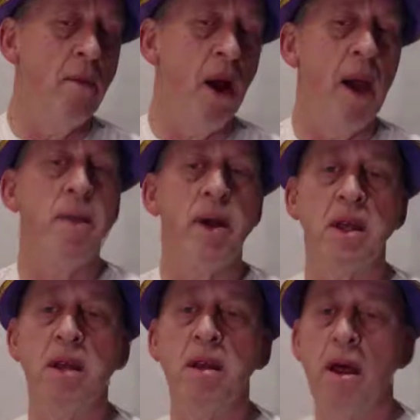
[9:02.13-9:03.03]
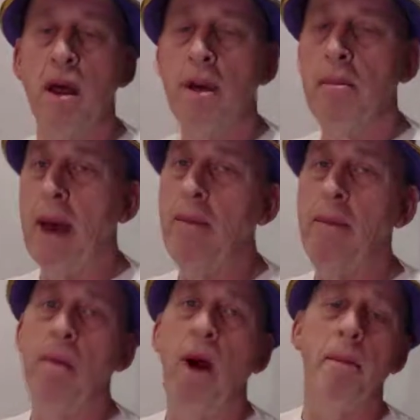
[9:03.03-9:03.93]
my opinion, maybe
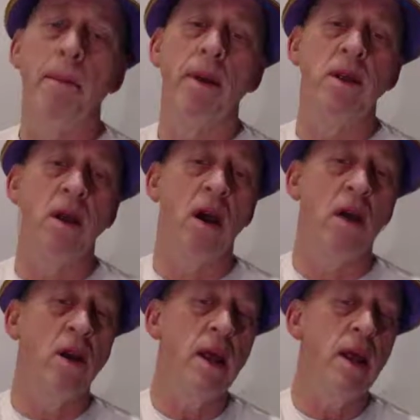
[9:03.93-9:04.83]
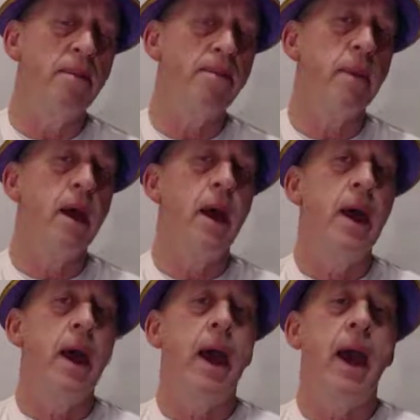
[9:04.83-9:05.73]
my opinion only.
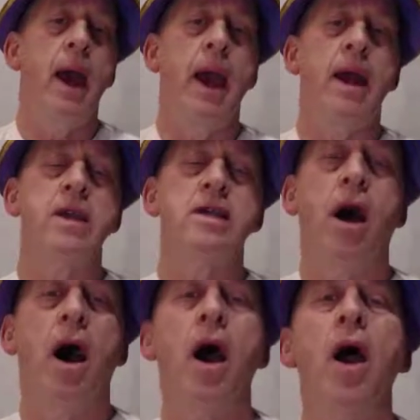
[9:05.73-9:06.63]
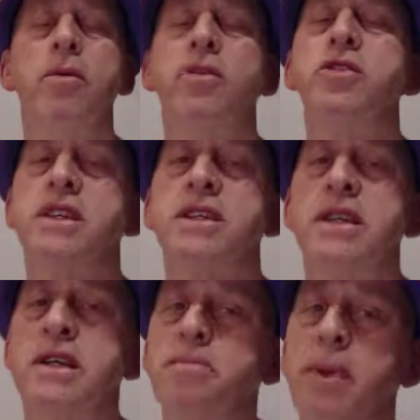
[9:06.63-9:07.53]
And I hope your chess
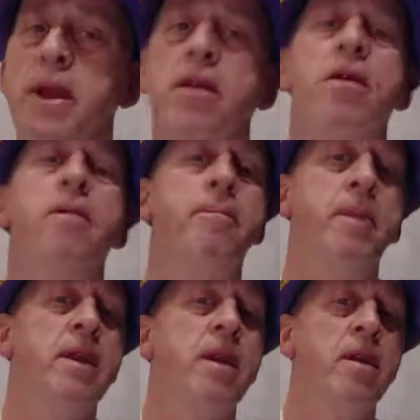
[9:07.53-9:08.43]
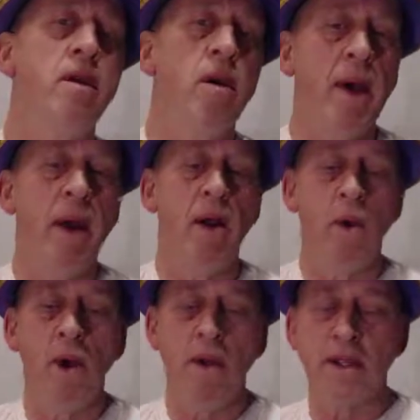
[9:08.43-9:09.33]
gets better and better no matter
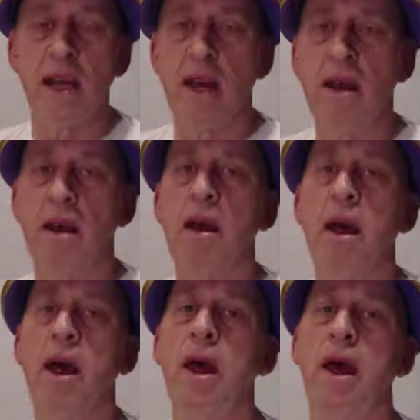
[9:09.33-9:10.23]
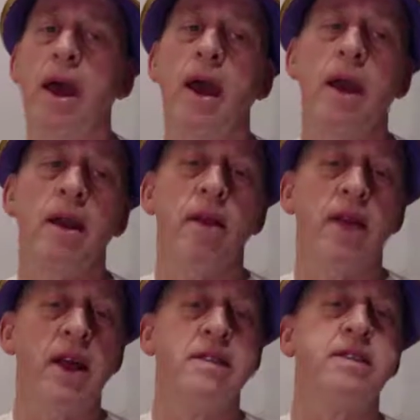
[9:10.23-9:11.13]
where it's at. And
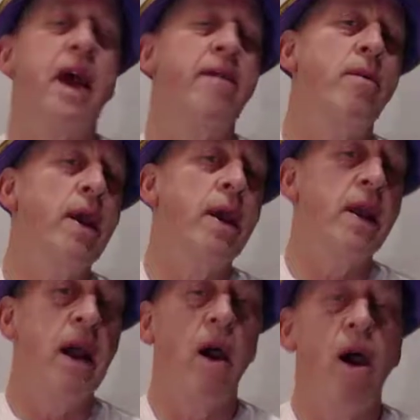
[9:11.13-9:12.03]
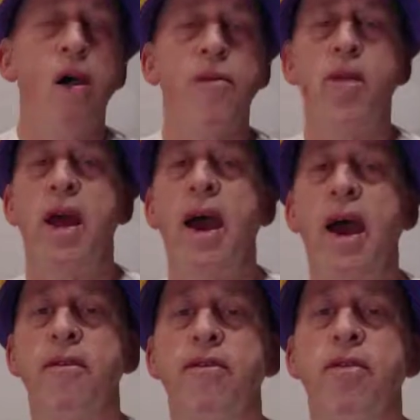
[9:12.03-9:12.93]
that's David Weegenaar over and
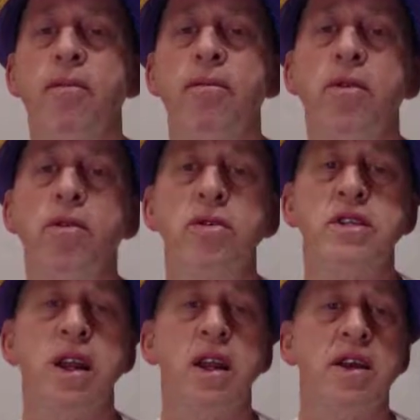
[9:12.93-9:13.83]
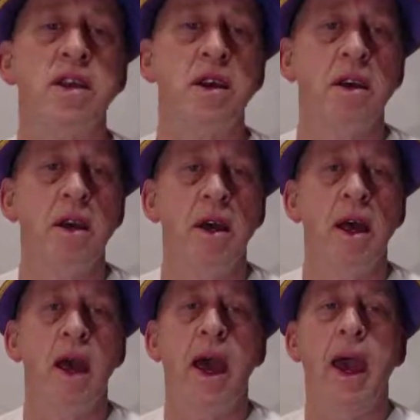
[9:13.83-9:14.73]
out from New Zealand,
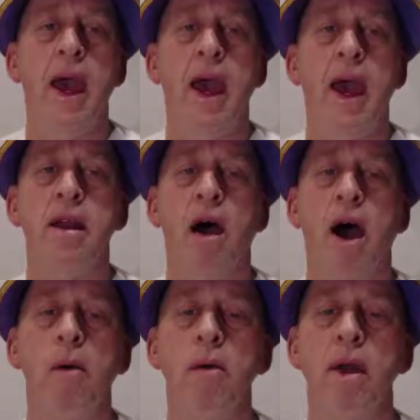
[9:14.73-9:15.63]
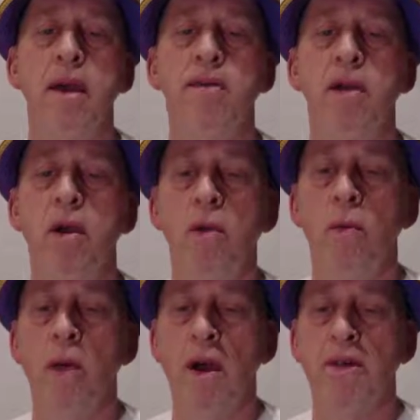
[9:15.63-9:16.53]
and I will leave you
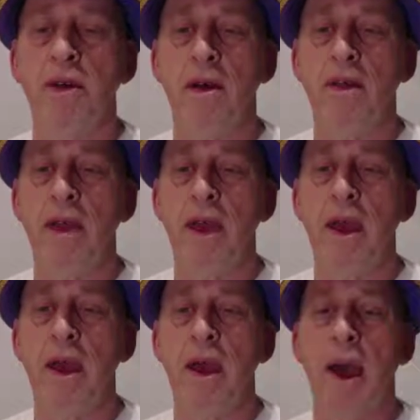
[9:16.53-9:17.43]
with the